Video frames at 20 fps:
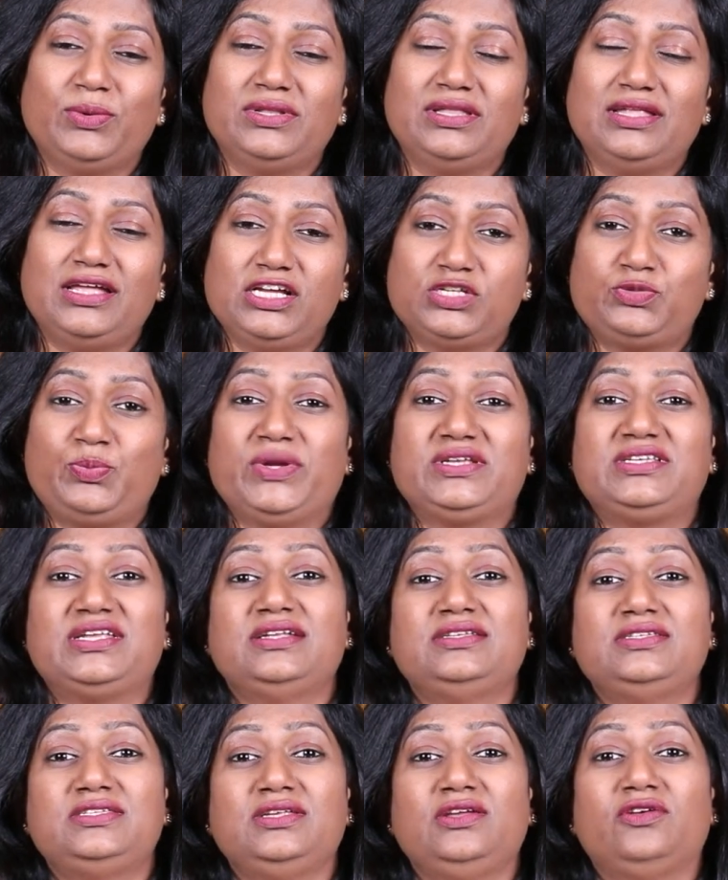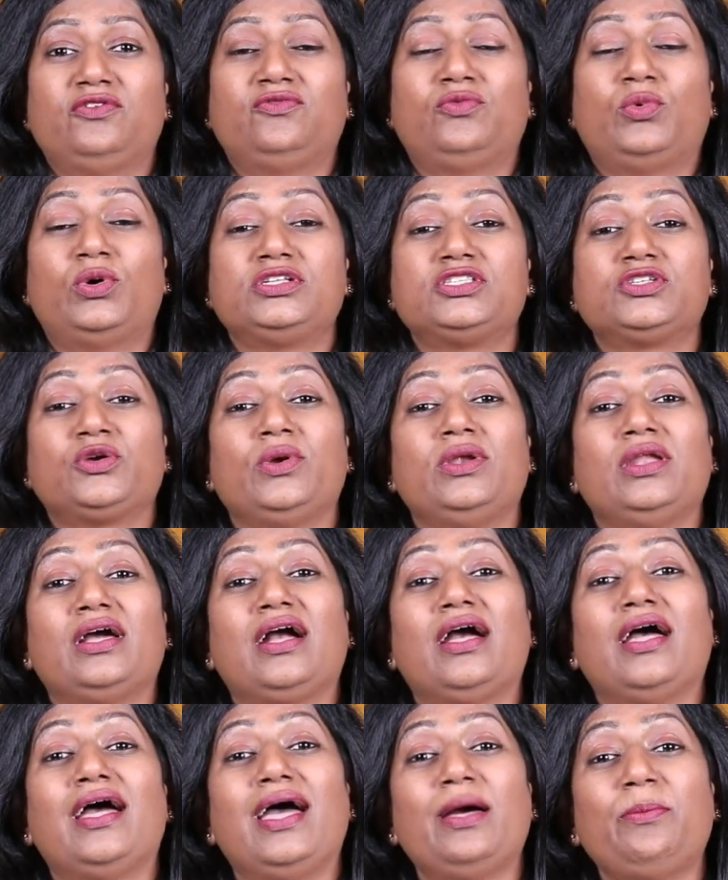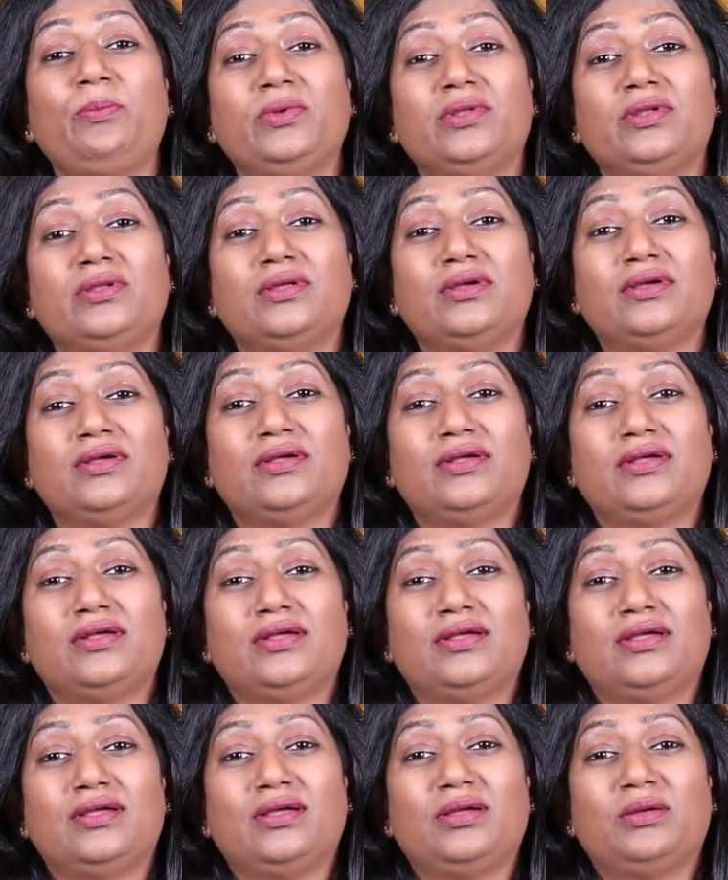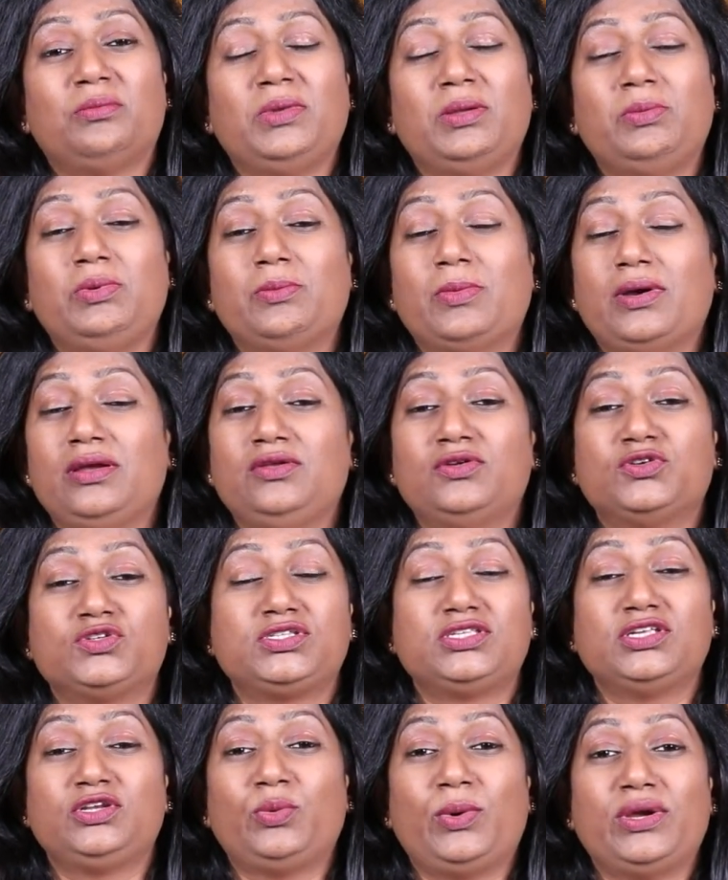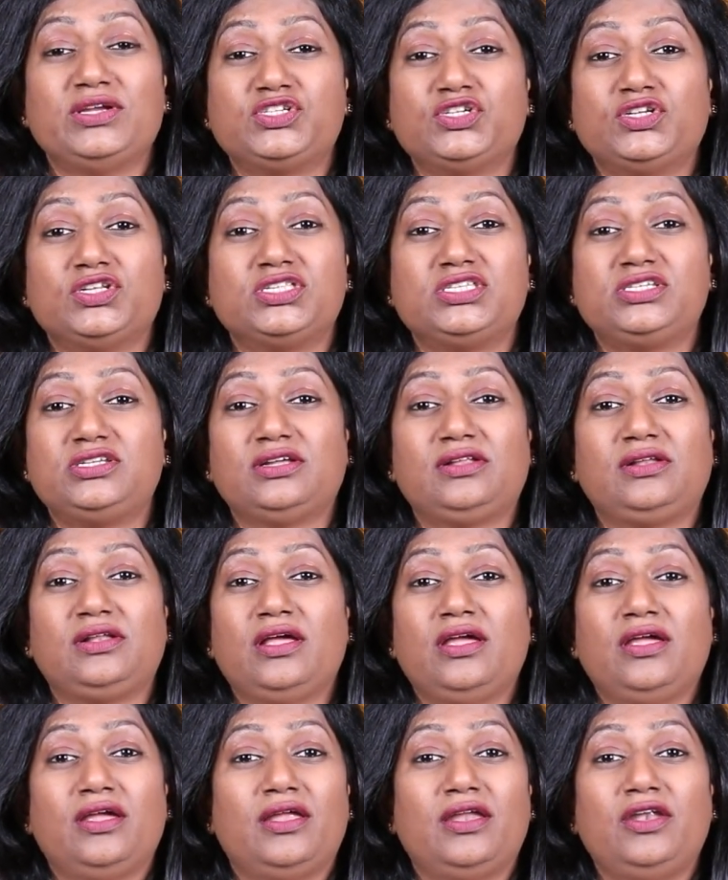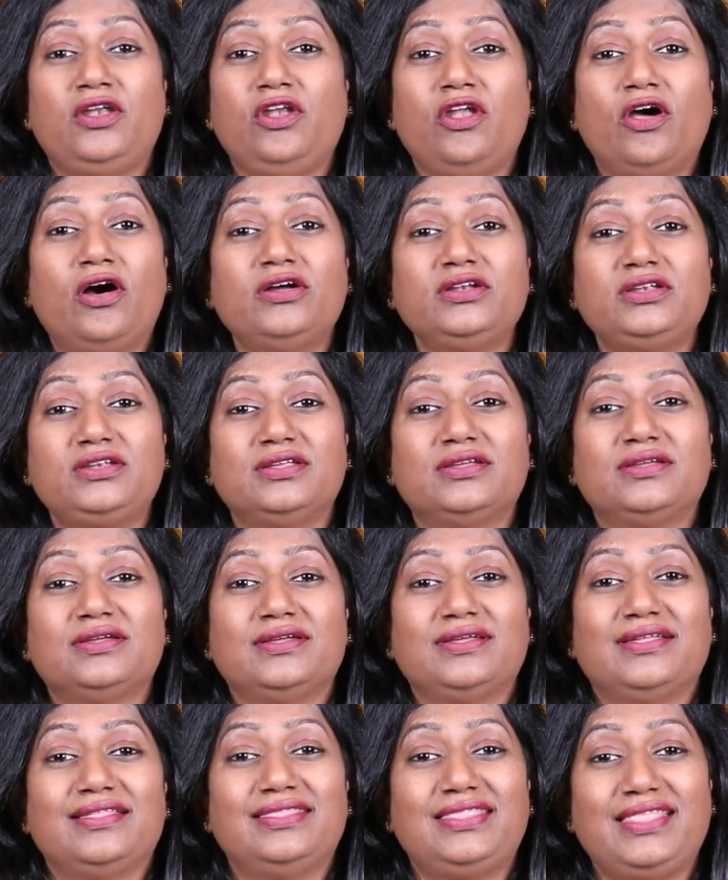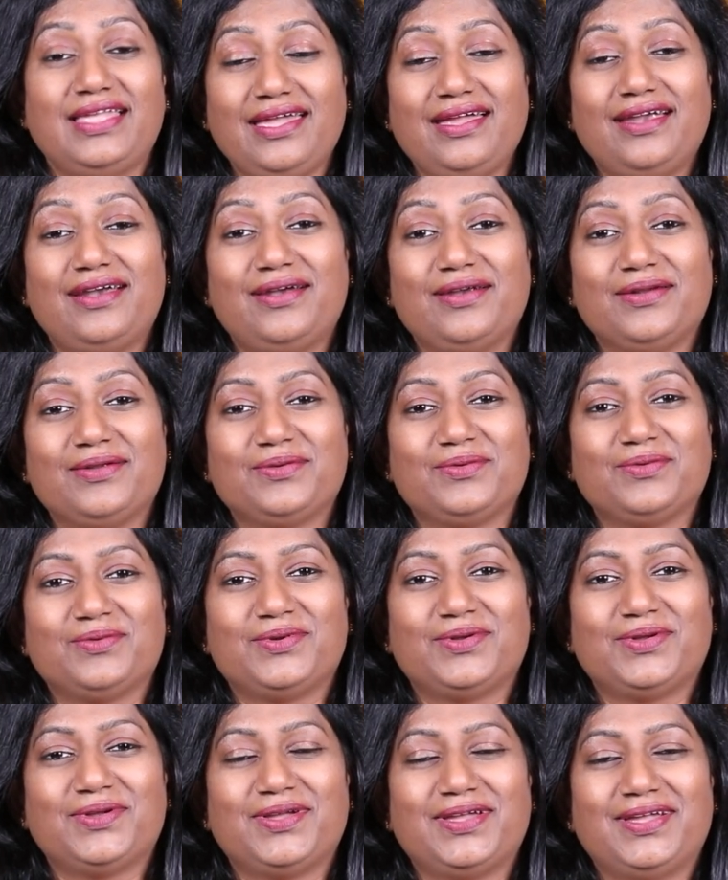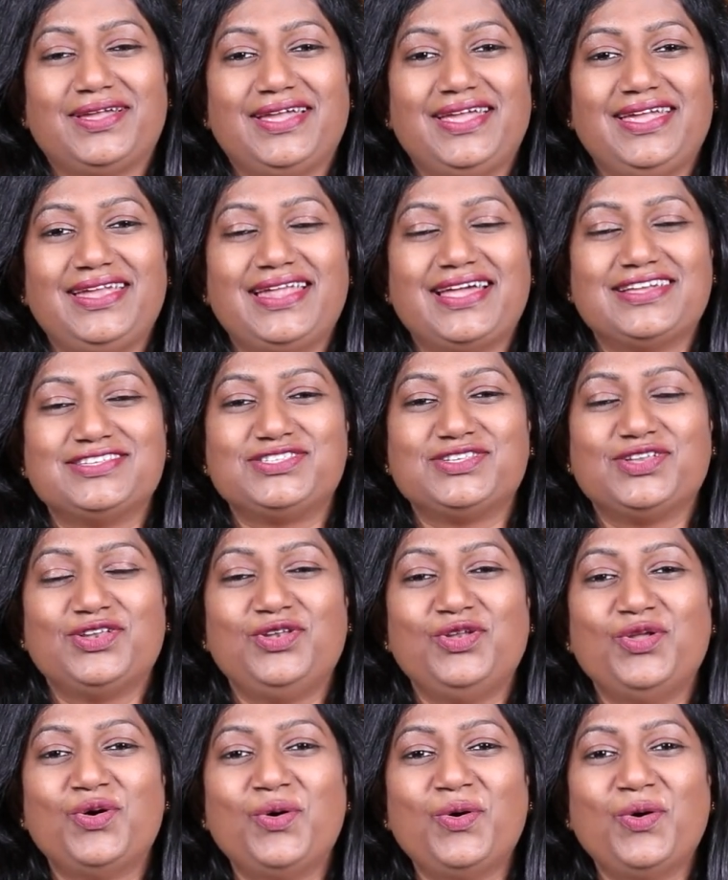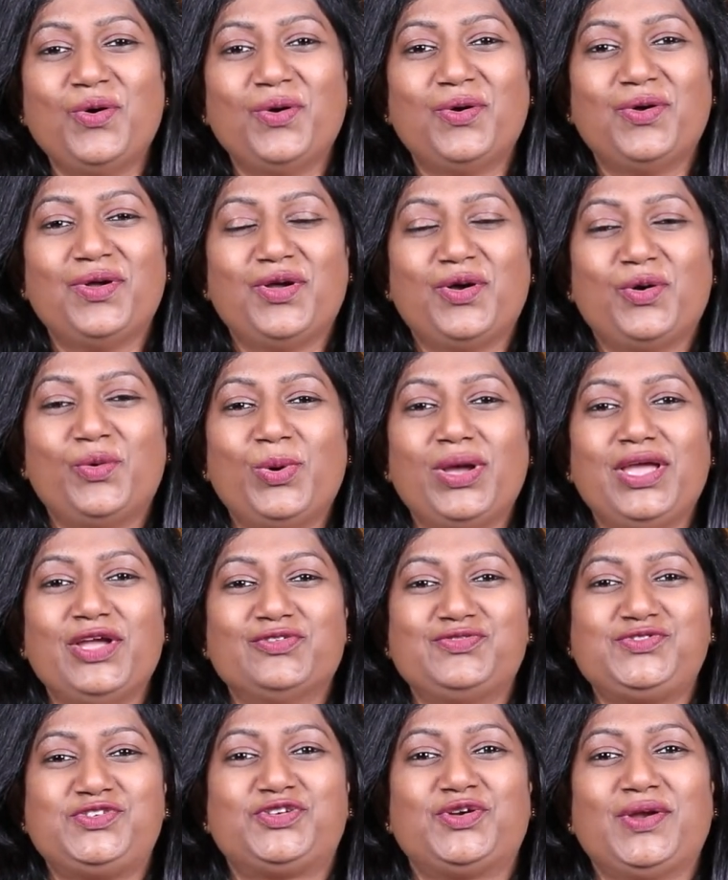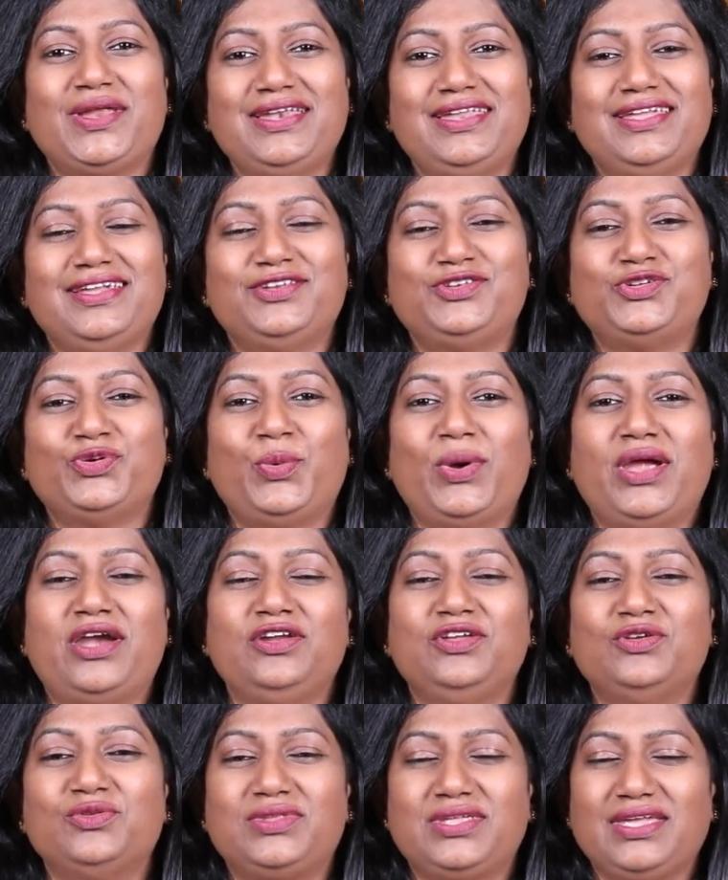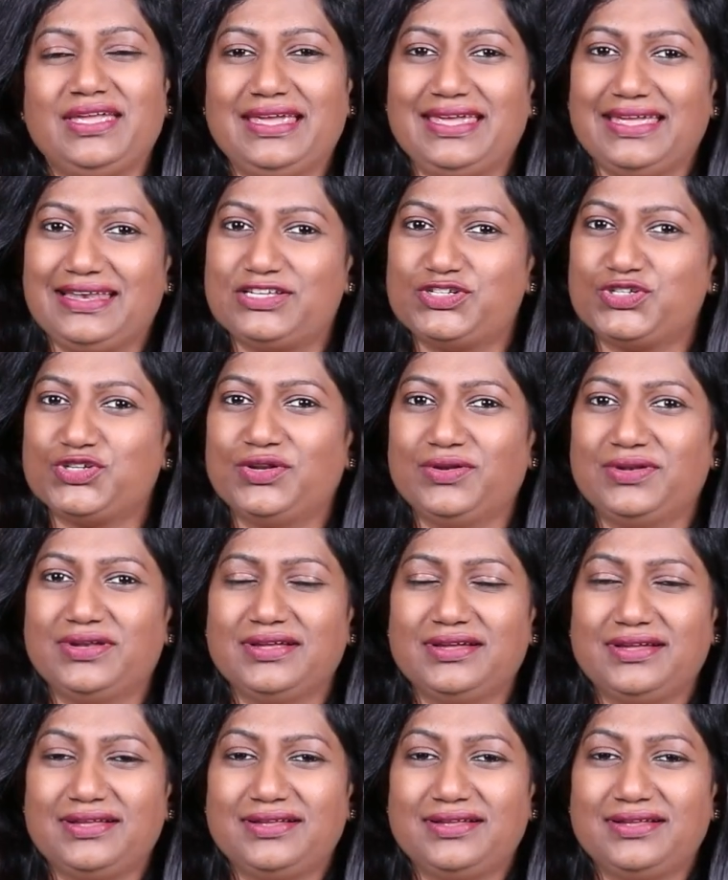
with expectancy of what's going to happen. Maybe your situation is still not there. It has no way of trending to where you think it should.